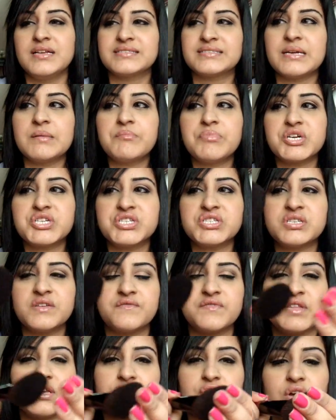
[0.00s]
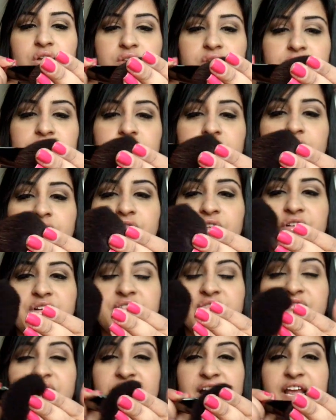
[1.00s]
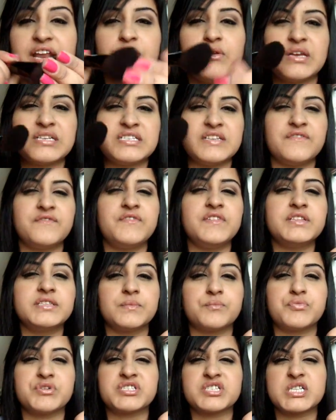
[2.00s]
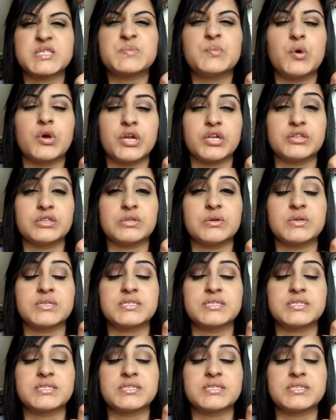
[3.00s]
Some brushes, if they're not very fine. You actually feel the bristles poking into